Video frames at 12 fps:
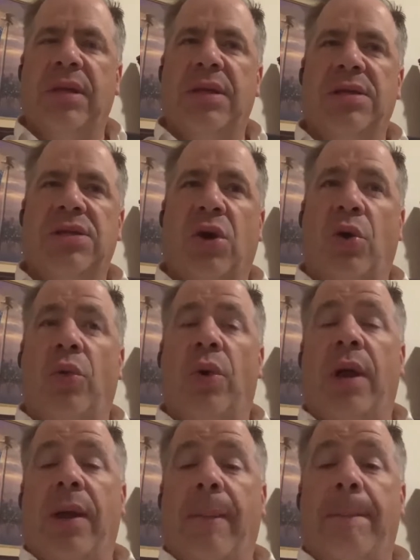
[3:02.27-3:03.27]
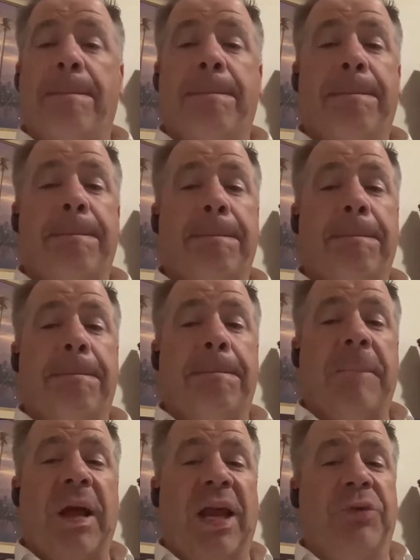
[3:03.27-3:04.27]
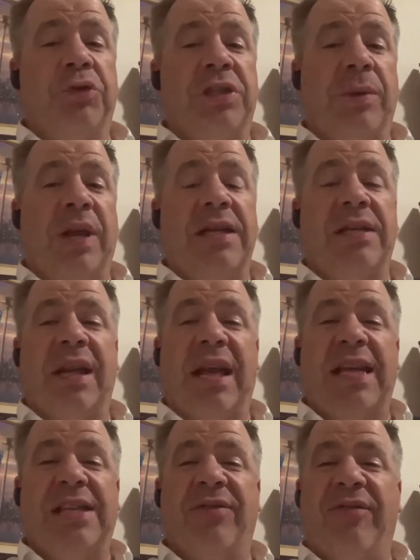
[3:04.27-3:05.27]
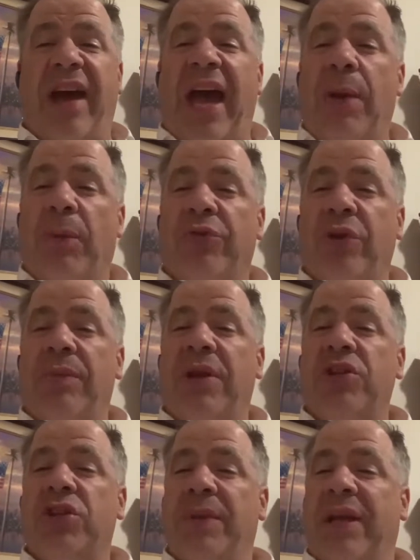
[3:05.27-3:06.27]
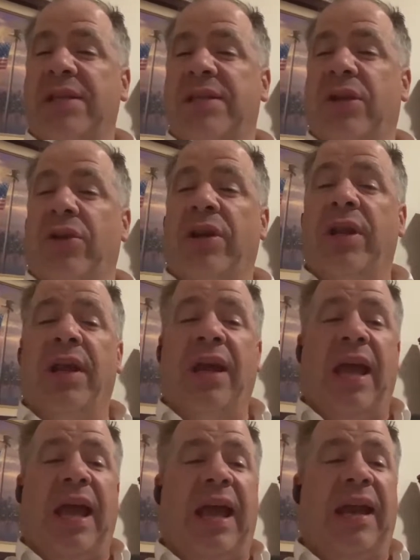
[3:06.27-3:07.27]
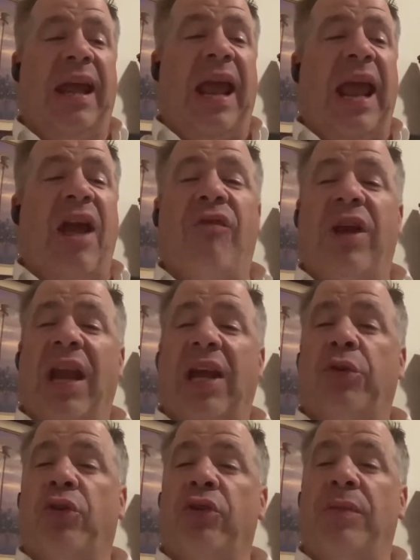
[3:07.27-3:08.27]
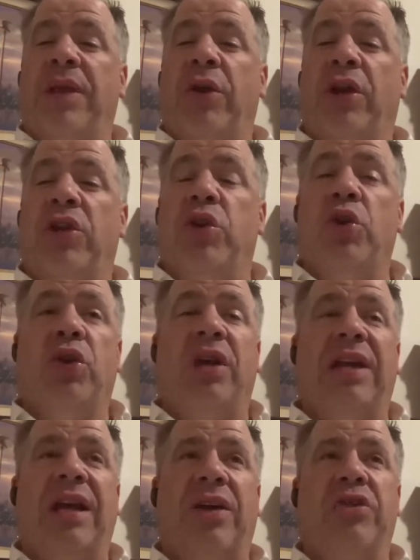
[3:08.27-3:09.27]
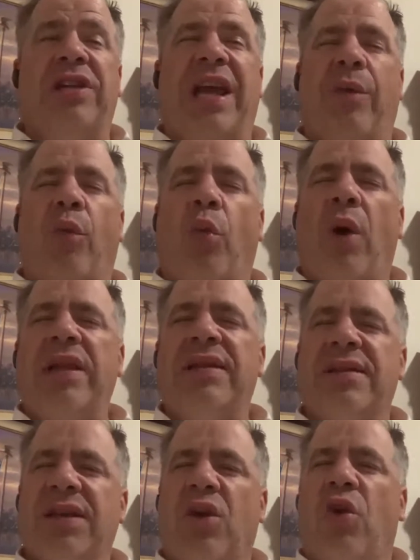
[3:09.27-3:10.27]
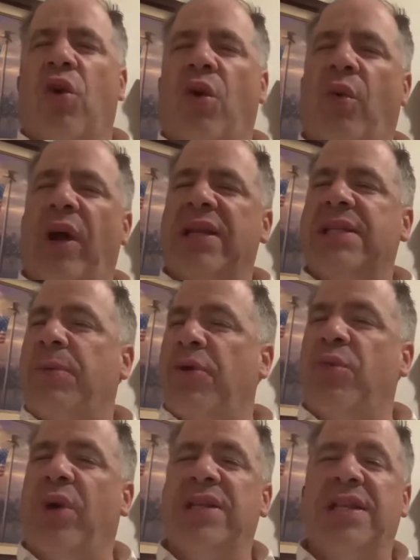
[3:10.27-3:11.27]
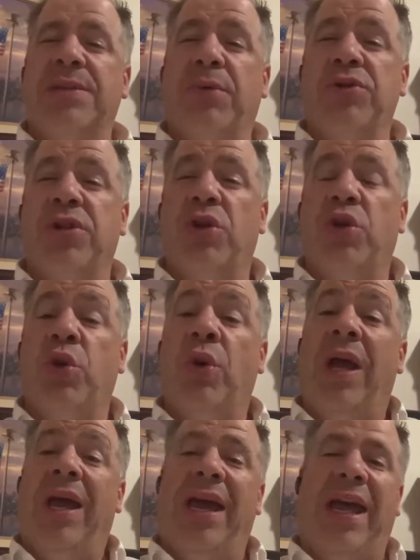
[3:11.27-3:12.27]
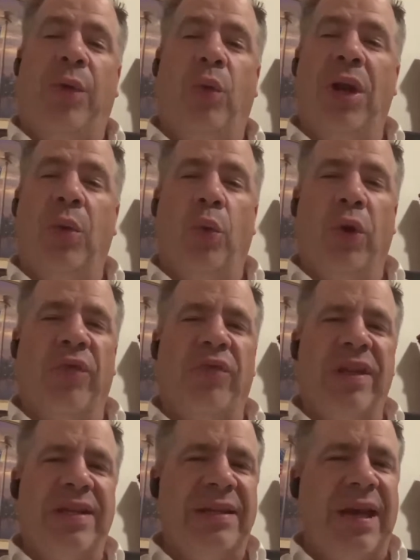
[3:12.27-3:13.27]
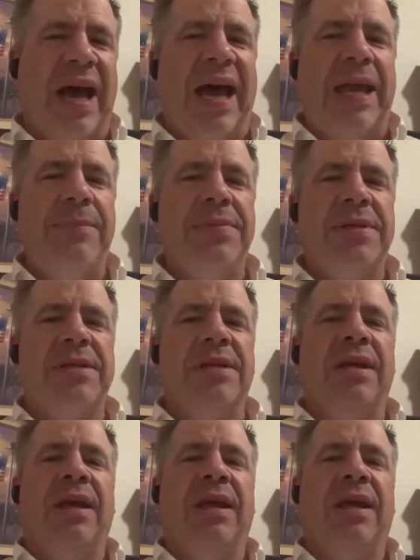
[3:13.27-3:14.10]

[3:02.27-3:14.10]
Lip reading: So electrical stimulation is a valuable treatment, should be considered. And every electrical treatment that you're going to do, you need to understand what's the goal, what is it supposed to do, and will it work for the types